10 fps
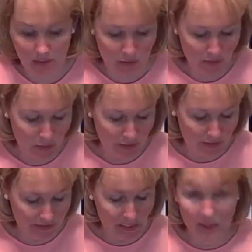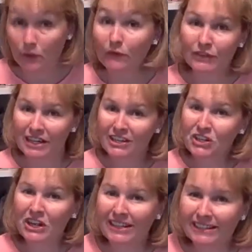I want to work on that I don't
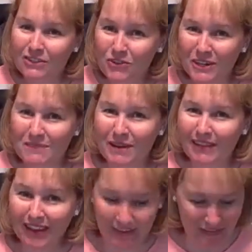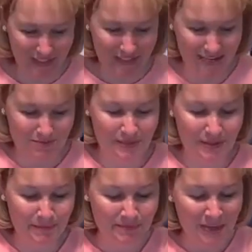finish. Story of my life, it seems.